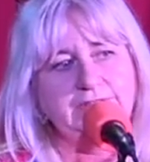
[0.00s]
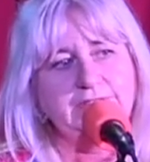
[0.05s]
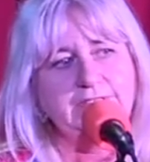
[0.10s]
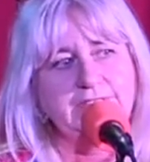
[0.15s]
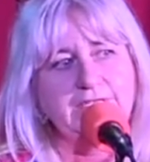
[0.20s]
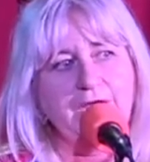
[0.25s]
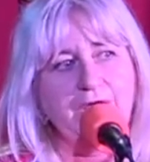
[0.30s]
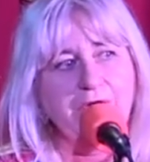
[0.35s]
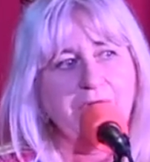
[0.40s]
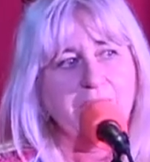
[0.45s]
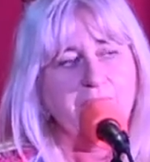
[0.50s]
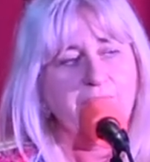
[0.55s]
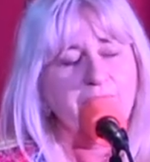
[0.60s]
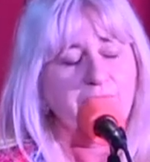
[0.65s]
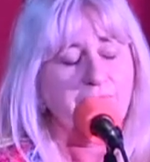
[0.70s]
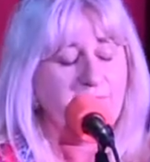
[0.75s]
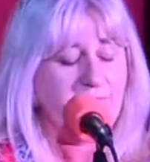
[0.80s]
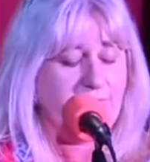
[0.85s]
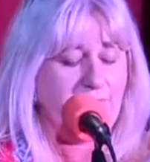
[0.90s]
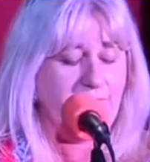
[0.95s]

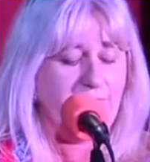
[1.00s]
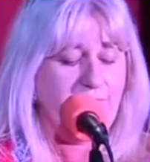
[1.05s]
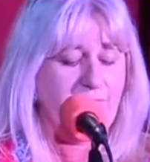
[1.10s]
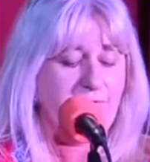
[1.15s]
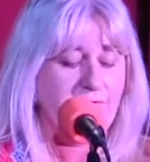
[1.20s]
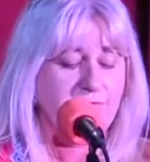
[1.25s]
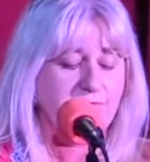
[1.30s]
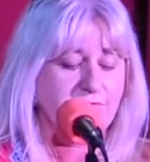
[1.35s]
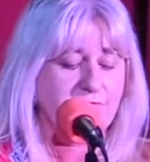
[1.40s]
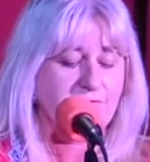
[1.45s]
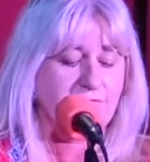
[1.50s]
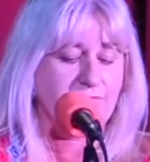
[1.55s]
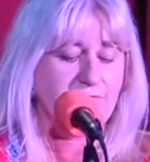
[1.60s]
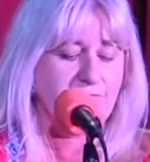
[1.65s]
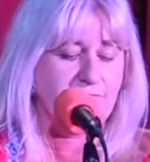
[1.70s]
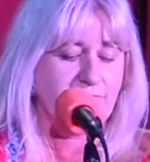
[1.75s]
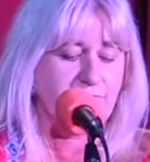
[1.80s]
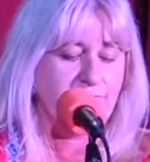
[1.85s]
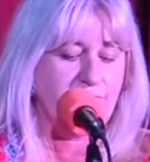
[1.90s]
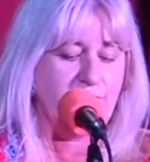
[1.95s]
terrible abuse
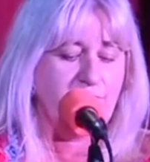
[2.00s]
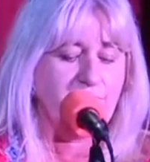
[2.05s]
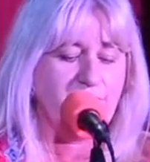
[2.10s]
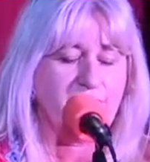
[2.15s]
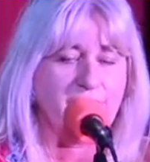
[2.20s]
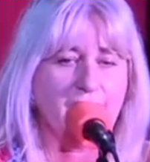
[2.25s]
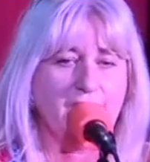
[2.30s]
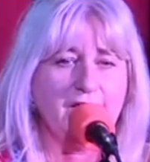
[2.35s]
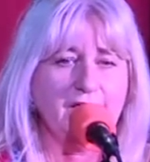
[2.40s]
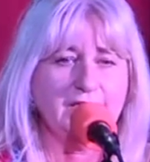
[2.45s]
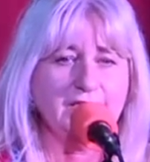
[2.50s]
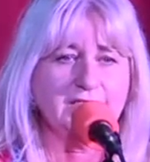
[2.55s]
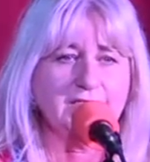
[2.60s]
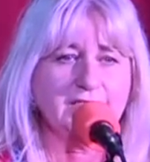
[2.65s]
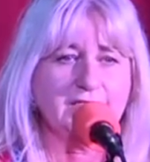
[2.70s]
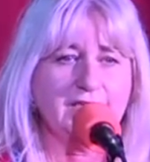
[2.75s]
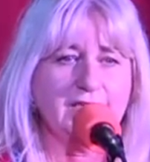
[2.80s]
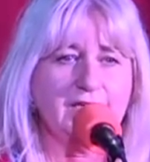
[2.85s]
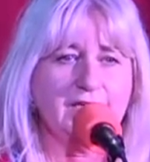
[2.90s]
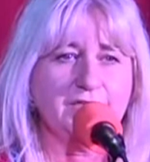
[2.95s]
of human rights
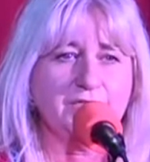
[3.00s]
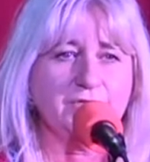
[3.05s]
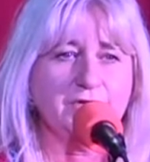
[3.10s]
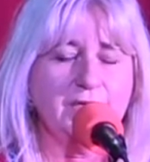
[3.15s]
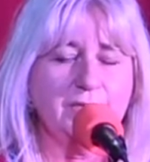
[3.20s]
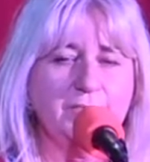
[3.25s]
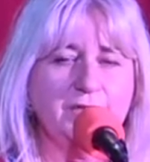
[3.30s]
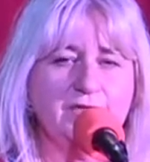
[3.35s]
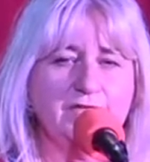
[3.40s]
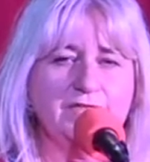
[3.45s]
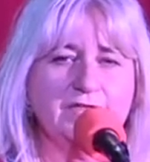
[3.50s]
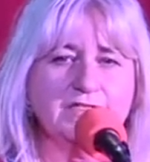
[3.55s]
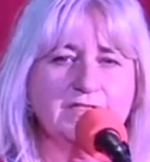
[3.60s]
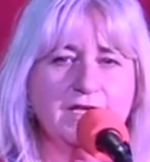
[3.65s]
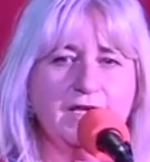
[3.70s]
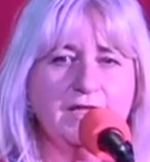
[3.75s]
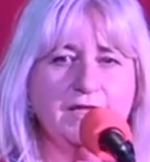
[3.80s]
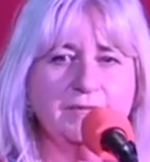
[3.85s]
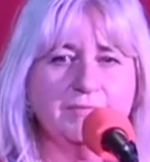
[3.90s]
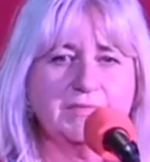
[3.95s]
in our treatment of
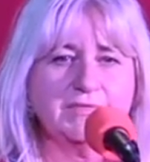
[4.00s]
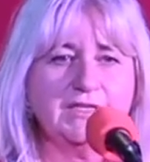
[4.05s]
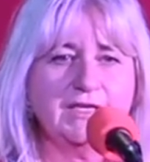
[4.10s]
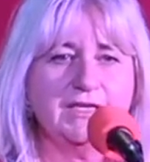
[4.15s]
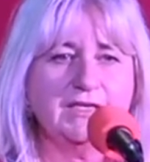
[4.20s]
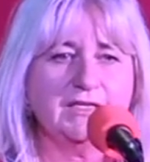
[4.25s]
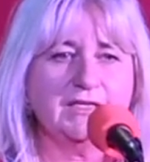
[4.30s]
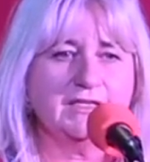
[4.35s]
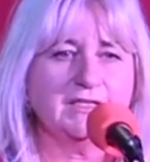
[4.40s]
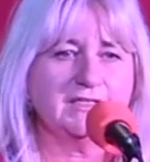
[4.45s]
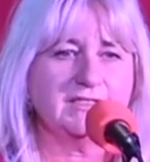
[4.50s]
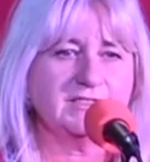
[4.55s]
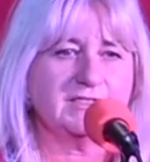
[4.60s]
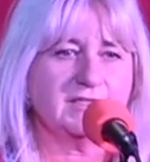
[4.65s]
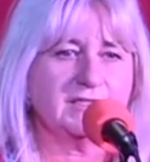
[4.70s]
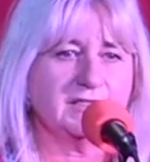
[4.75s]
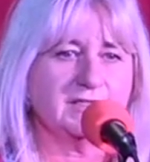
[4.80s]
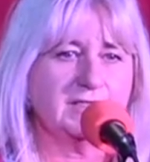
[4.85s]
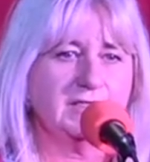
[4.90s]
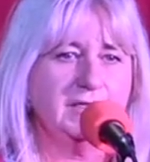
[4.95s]
asylum seekers
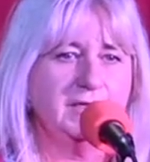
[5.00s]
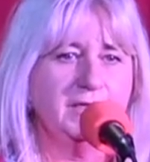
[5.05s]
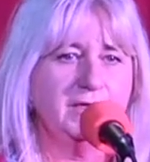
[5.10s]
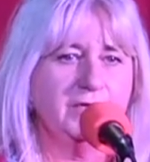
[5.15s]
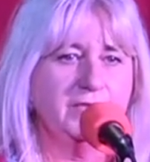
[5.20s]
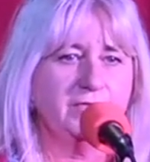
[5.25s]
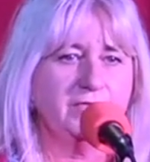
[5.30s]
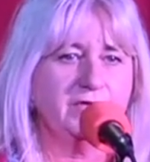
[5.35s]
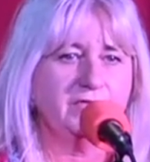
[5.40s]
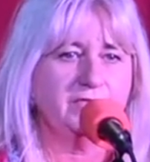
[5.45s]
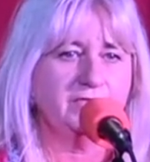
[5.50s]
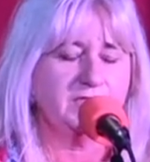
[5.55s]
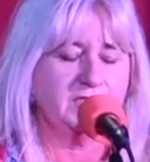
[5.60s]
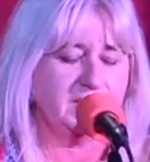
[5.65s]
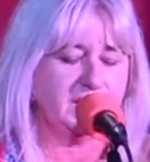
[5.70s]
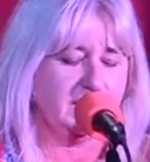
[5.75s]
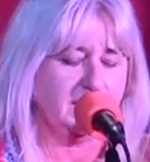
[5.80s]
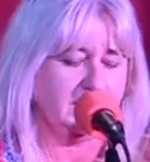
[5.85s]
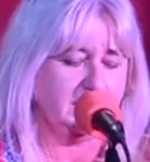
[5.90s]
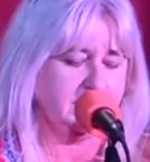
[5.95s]
and
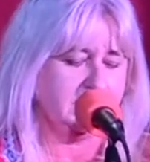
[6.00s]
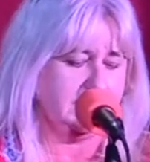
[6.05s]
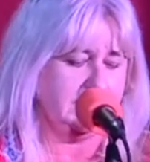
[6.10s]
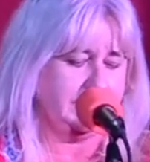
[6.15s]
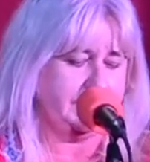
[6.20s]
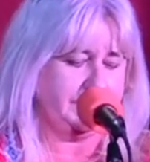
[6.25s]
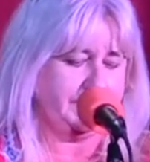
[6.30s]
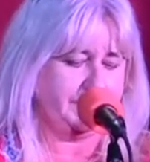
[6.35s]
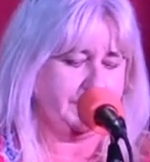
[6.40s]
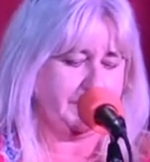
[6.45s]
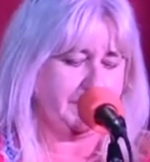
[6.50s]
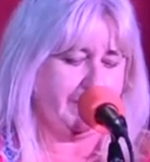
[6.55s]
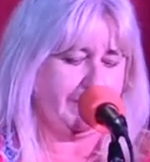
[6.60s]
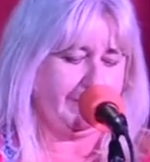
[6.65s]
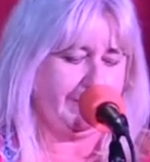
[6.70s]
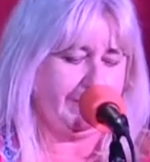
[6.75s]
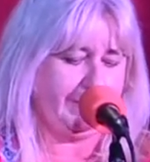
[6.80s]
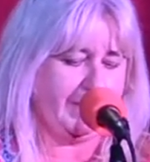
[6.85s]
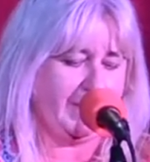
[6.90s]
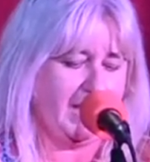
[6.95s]
refugees.
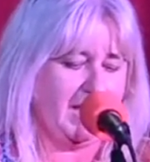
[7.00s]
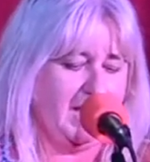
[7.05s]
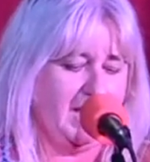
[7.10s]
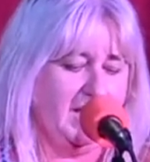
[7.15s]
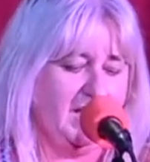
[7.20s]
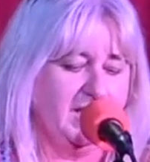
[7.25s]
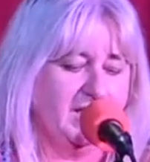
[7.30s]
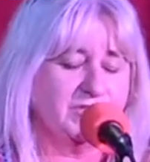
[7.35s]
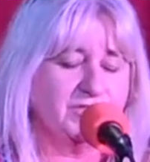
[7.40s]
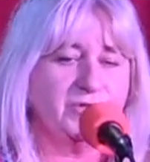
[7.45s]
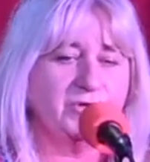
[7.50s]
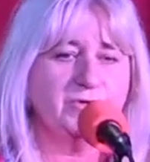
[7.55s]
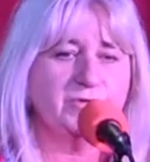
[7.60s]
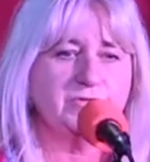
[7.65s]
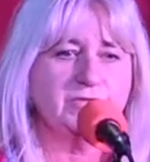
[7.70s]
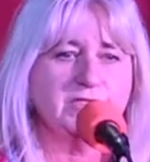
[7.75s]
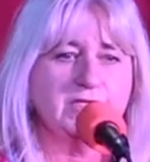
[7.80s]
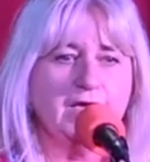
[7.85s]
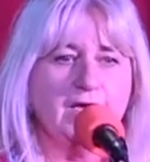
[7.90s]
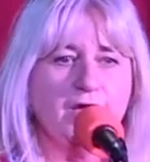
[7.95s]
It's
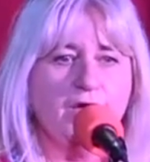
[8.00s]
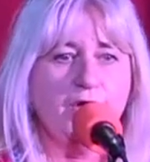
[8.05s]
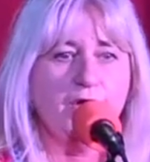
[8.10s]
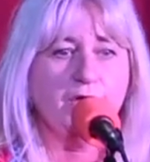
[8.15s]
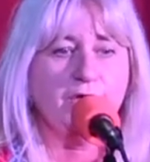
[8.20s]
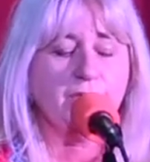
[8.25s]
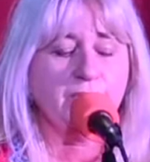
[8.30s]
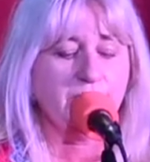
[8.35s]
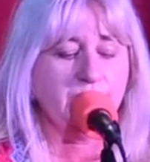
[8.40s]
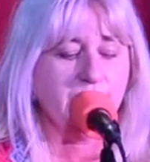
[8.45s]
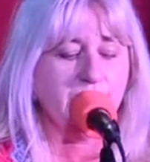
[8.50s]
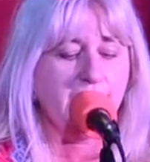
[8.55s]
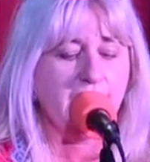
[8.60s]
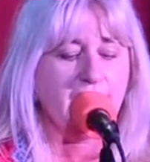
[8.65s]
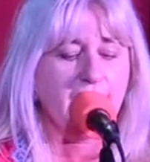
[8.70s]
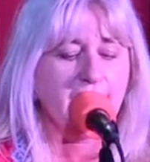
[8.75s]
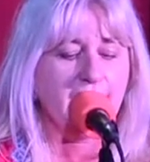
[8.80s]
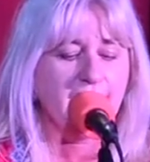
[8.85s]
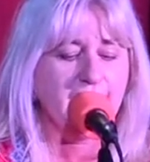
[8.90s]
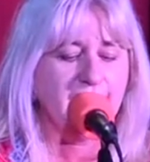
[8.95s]
called Home
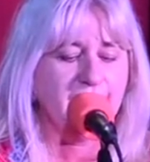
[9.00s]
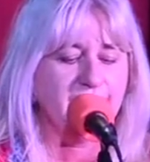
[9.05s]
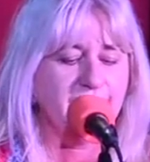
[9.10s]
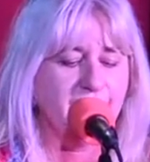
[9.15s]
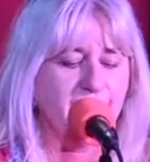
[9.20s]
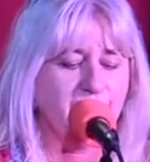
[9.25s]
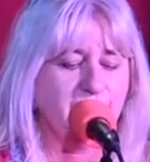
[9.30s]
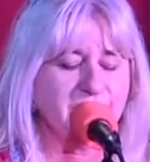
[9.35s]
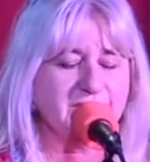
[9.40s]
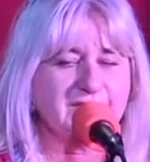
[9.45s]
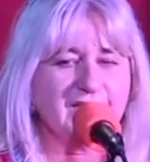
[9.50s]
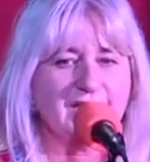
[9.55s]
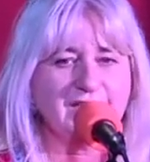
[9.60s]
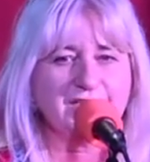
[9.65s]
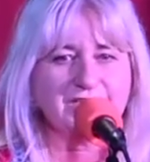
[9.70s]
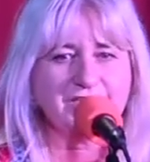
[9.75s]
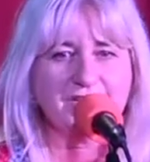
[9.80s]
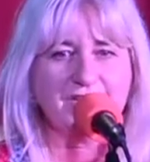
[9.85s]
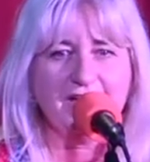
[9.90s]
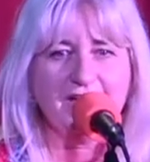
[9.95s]
by Warsan
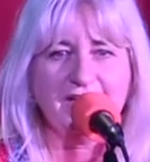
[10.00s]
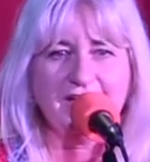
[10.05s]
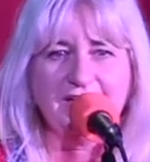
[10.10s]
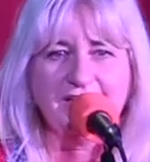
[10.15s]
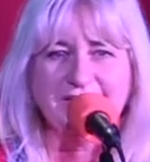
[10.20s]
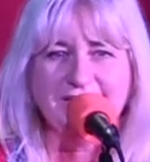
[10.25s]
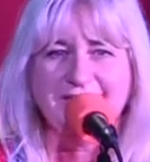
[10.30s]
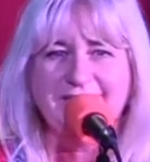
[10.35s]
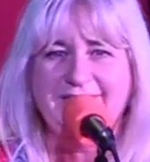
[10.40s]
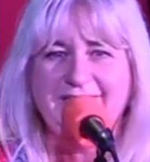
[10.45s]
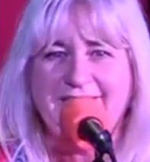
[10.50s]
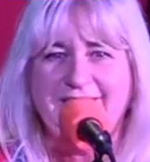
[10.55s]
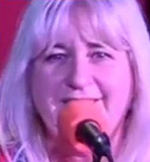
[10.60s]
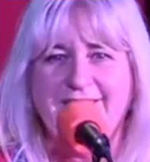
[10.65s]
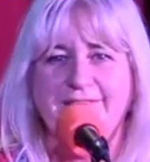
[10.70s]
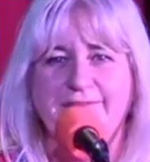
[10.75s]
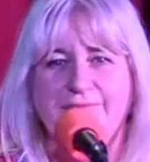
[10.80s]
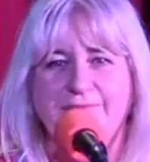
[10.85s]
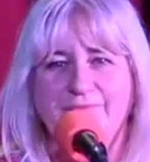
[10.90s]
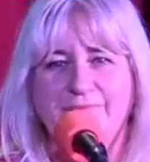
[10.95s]
Shire,
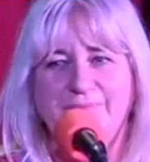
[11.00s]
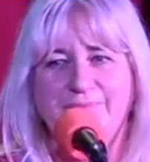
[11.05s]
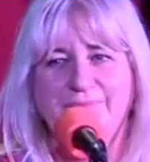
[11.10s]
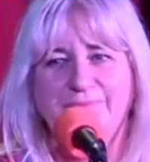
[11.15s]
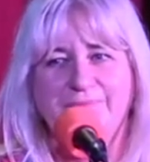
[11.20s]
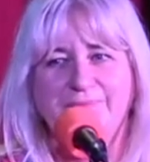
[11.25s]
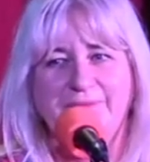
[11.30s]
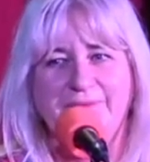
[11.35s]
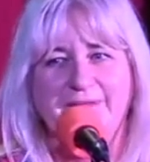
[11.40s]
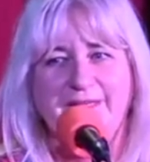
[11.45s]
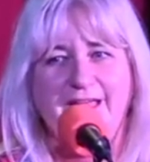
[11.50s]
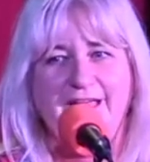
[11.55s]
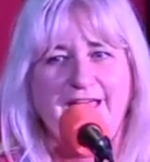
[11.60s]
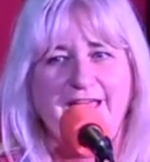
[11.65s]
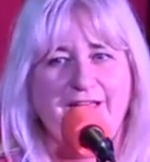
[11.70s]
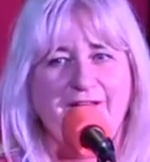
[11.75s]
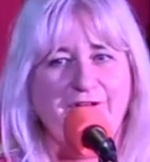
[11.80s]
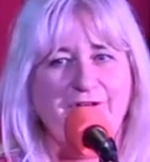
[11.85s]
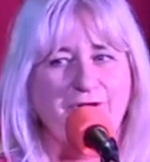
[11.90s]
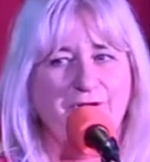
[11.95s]

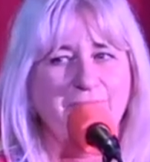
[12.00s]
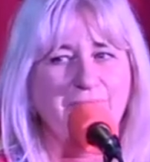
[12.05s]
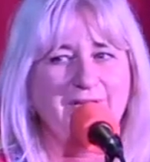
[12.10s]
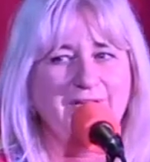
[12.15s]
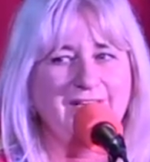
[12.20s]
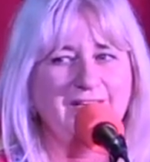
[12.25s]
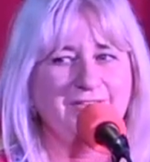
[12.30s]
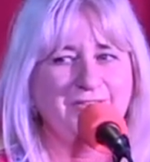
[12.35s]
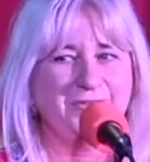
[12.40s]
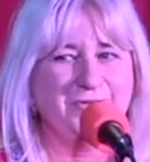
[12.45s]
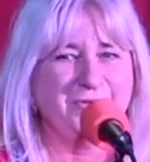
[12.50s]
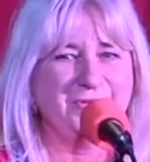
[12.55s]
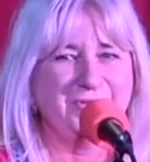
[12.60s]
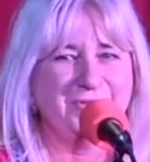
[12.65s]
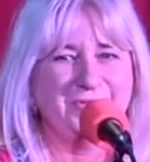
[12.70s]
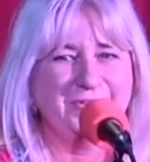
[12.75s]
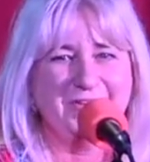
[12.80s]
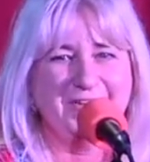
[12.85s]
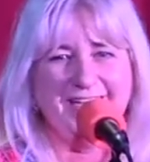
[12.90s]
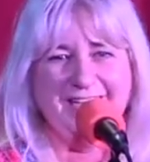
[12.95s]
and I hope I get through it
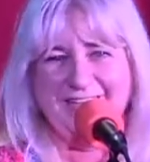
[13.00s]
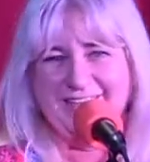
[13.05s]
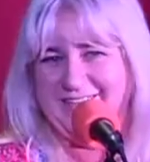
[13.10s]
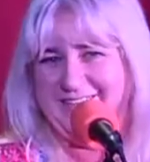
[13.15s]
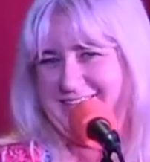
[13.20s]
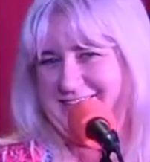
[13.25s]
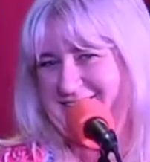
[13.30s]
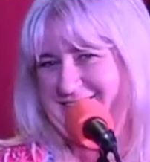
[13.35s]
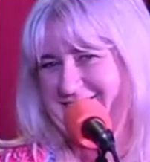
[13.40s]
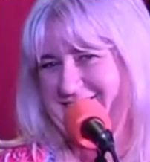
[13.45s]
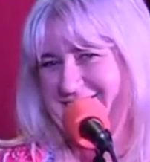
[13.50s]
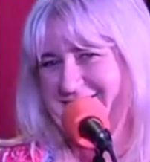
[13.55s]
all right.